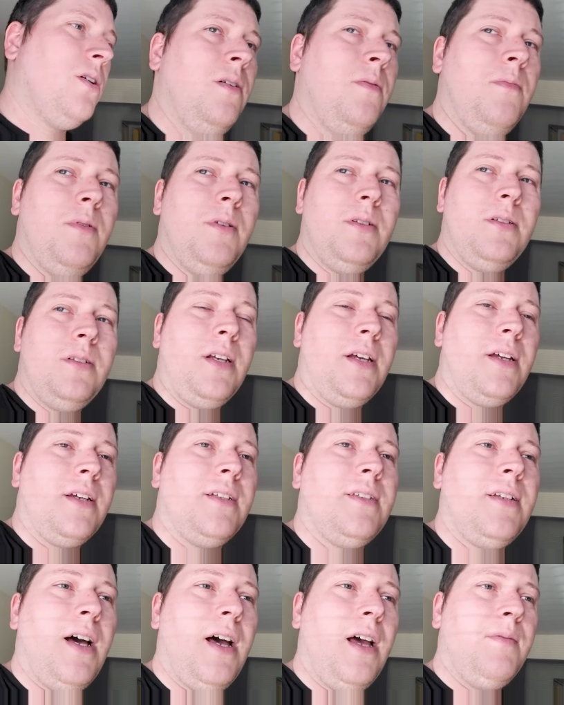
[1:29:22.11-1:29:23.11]
But it's like
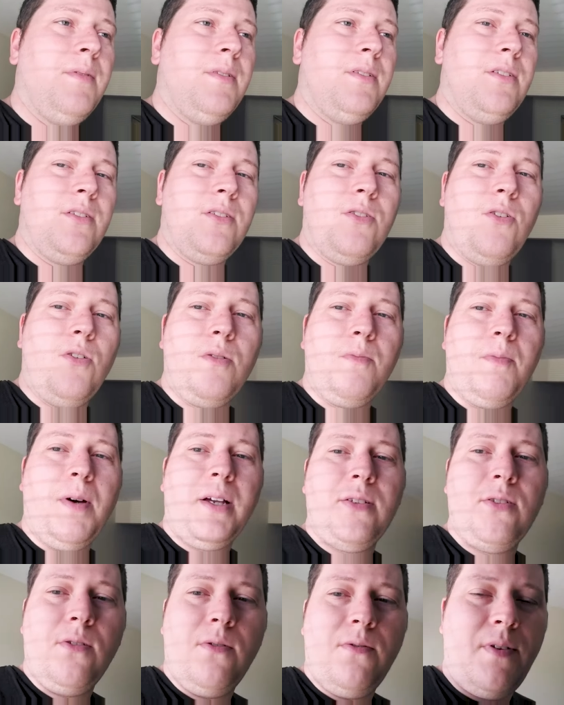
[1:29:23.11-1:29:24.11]
time is just going by
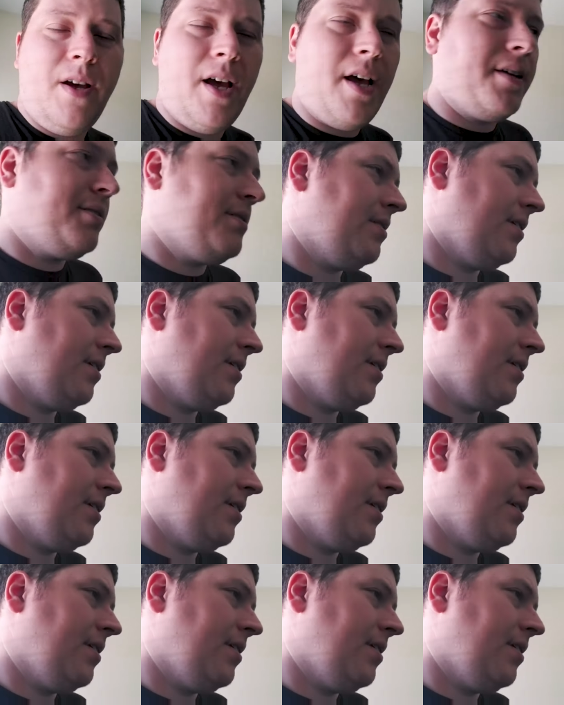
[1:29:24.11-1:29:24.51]
so fast.